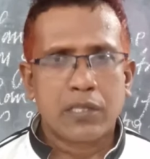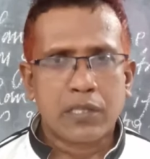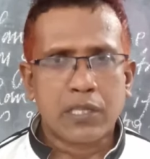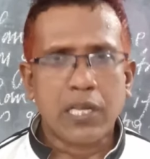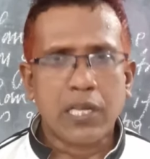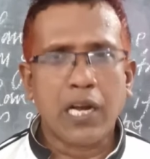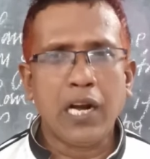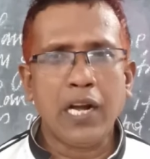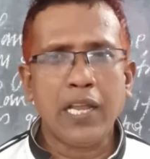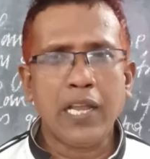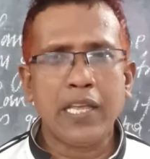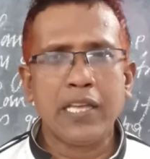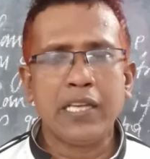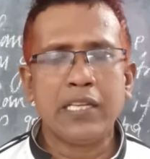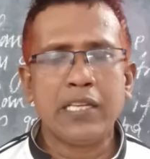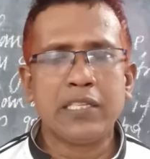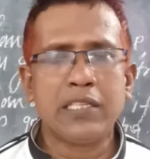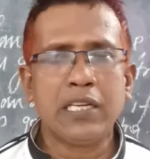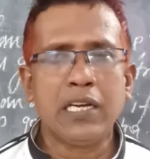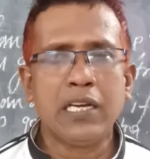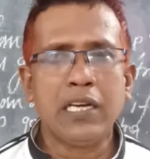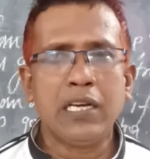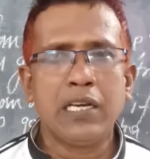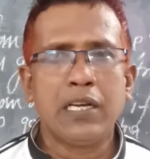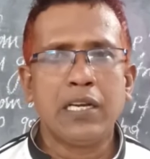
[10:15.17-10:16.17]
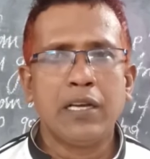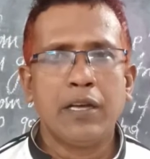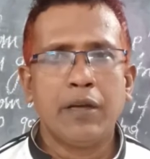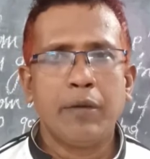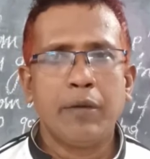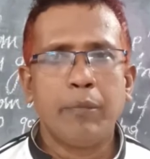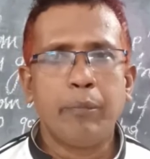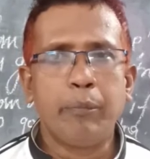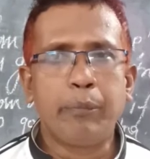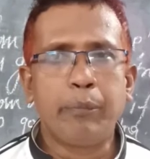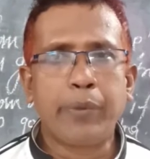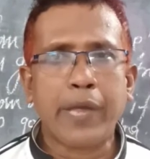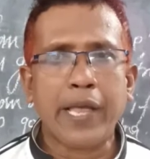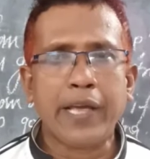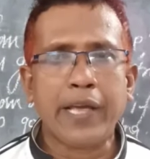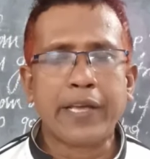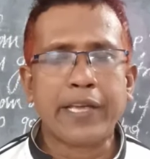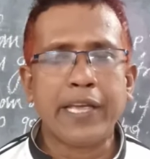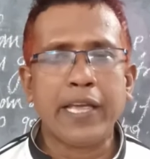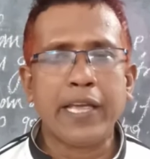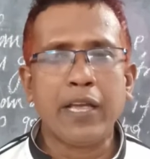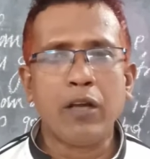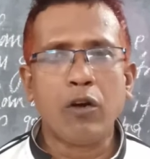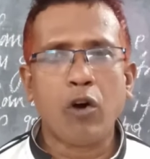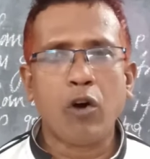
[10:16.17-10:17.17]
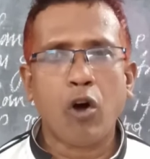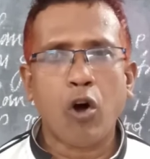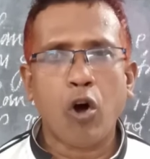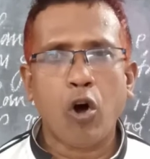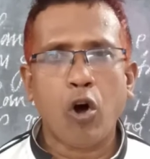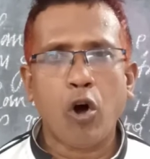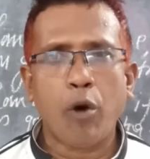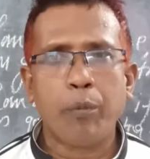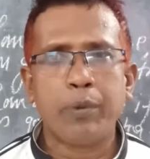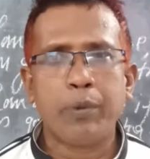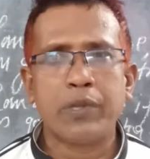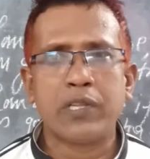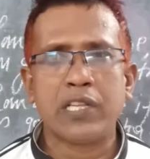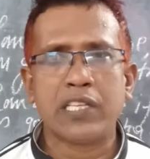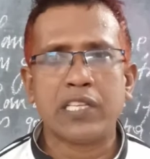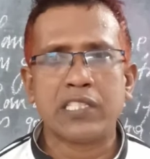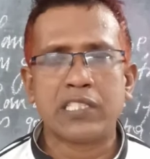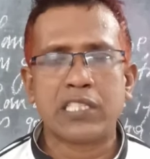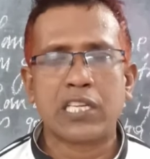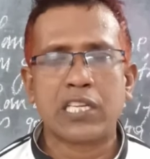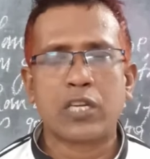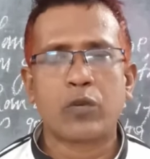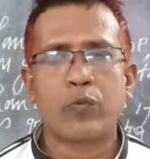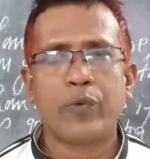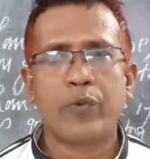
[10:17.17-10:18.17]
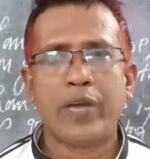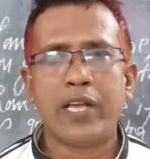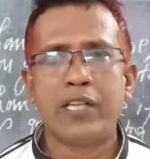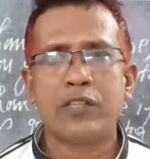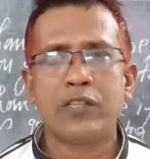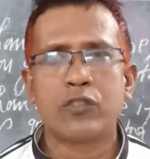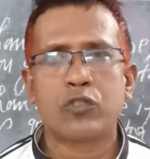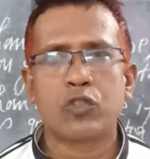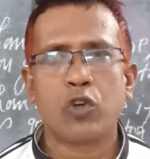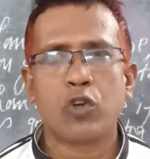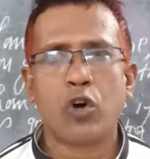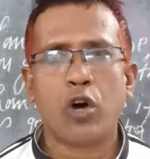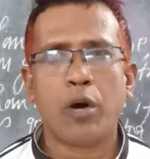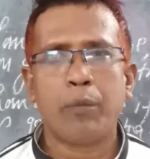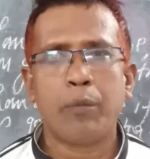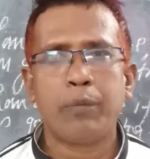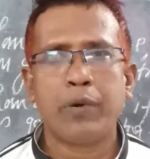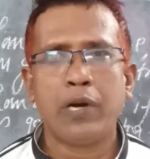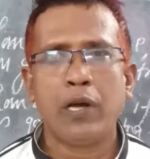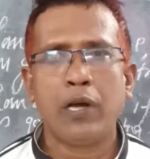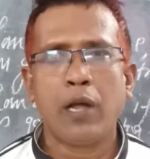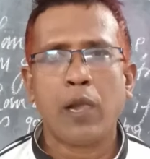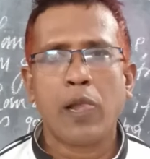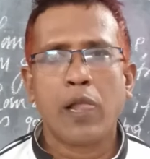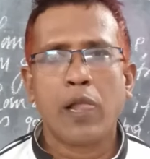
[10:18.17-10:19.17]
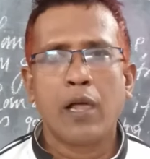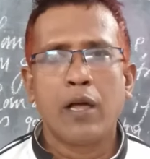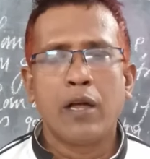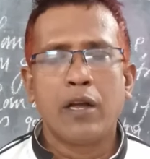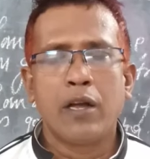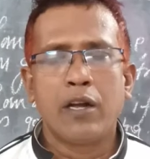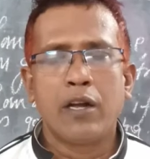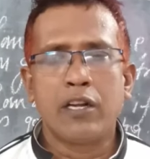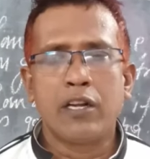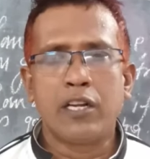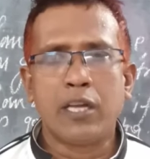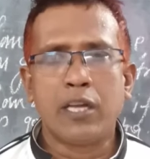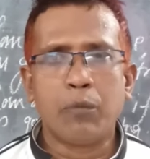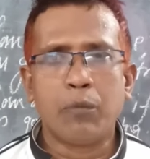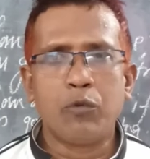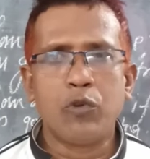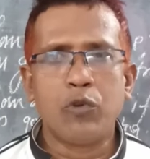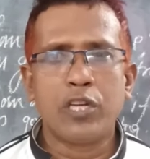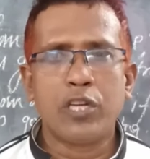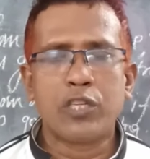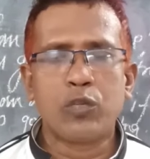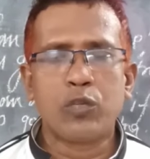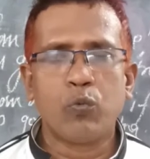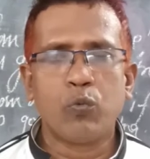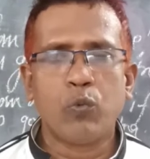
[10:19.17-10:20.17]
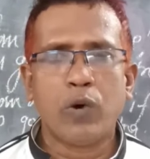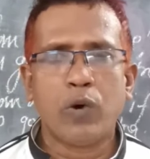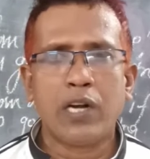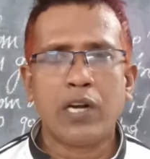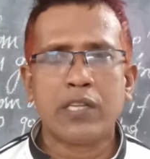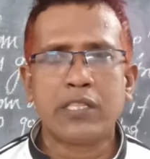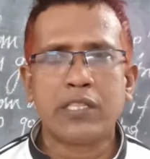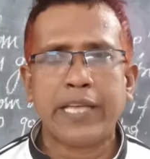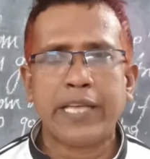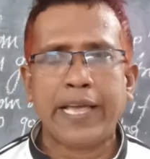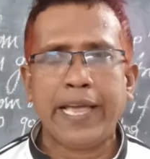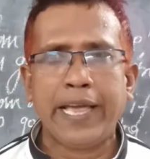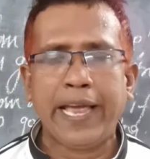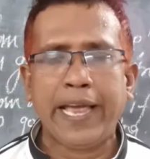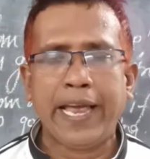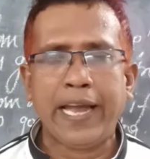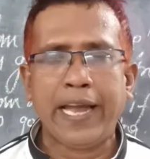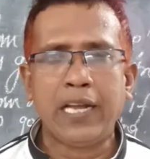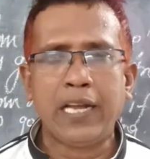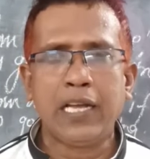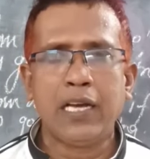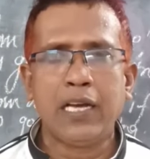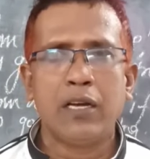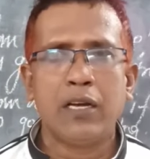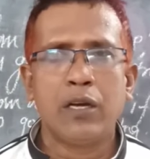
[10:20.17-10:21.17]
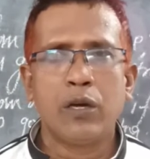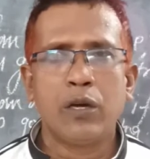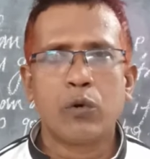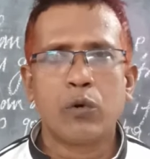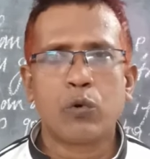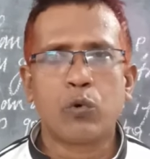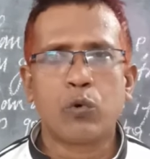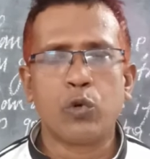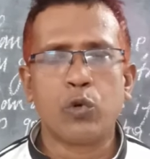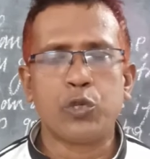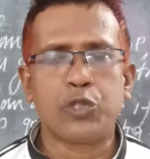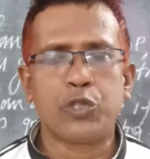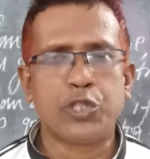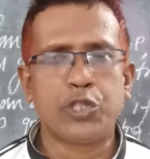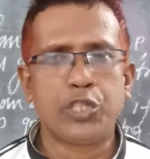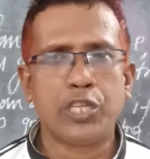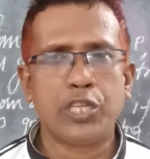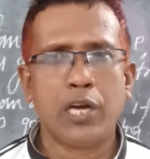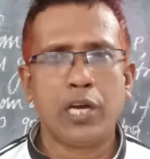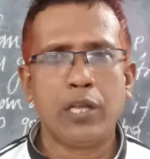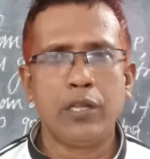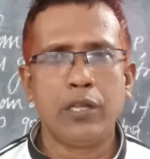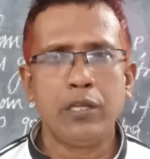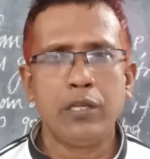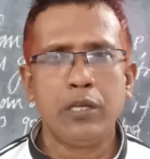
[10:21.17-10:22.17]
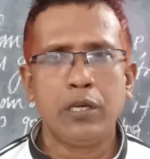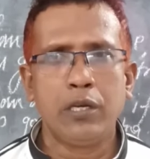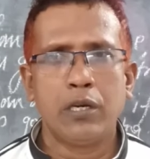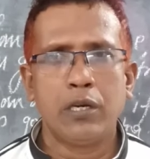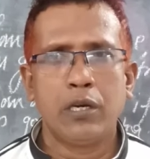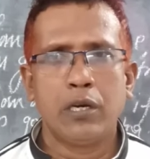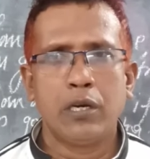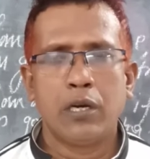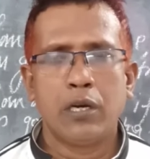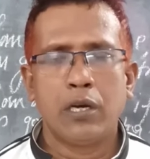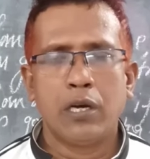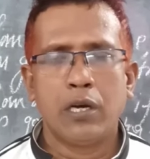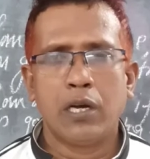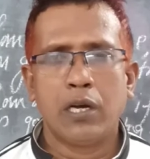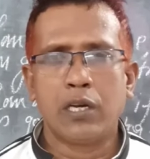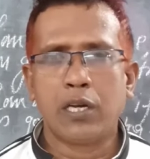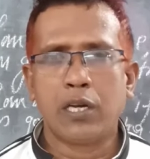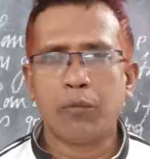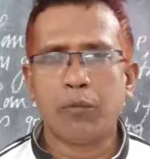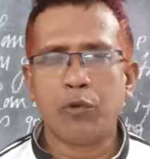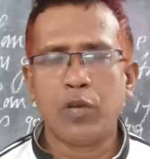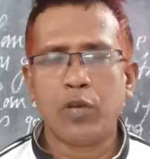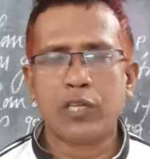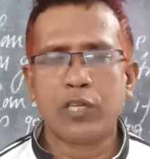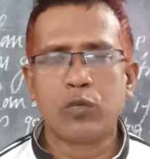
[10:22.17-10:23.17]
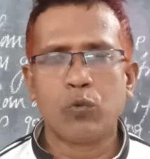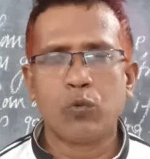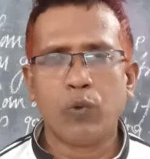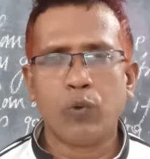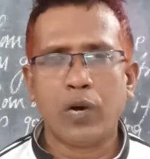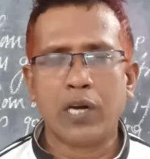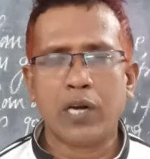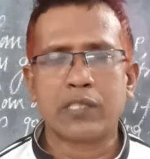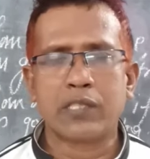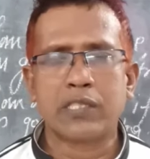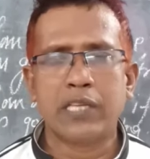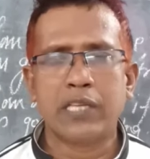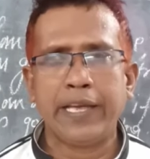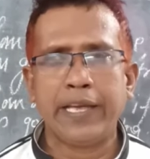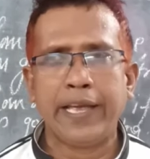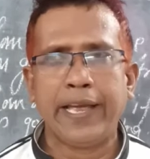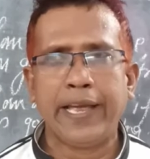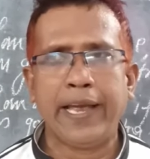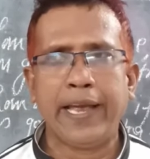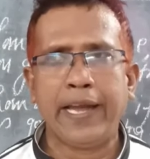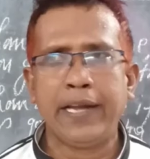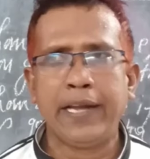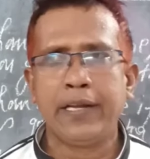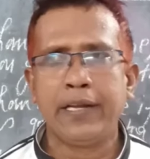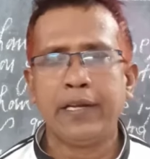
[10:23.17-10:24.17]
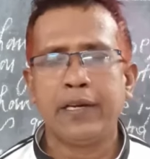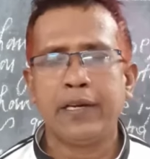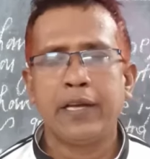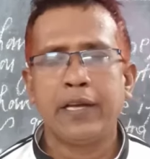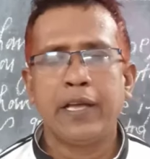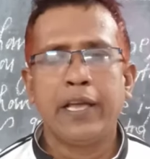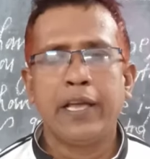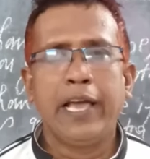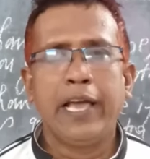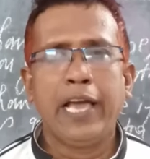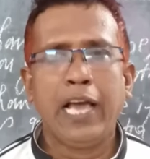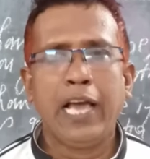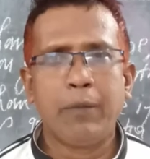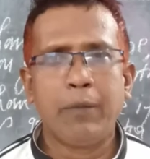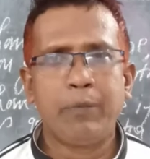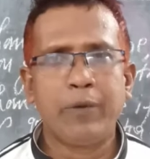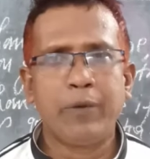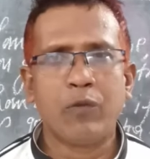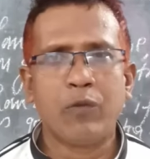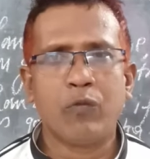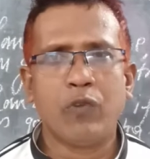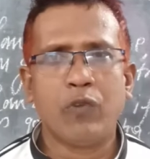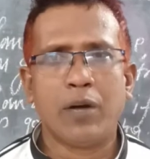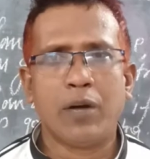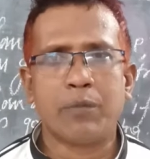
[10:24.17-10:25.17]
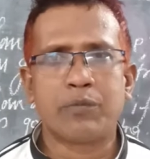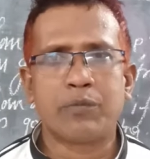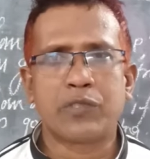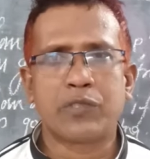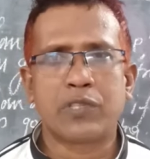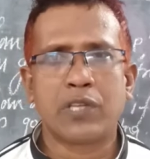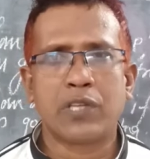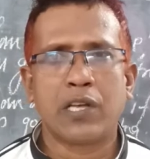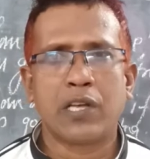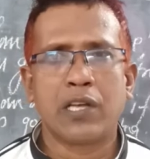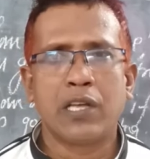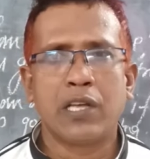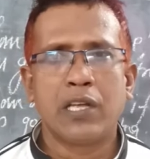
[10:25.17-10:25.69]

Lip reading: Third is breaking of the sequence of WH words and question WH words and helping verbs.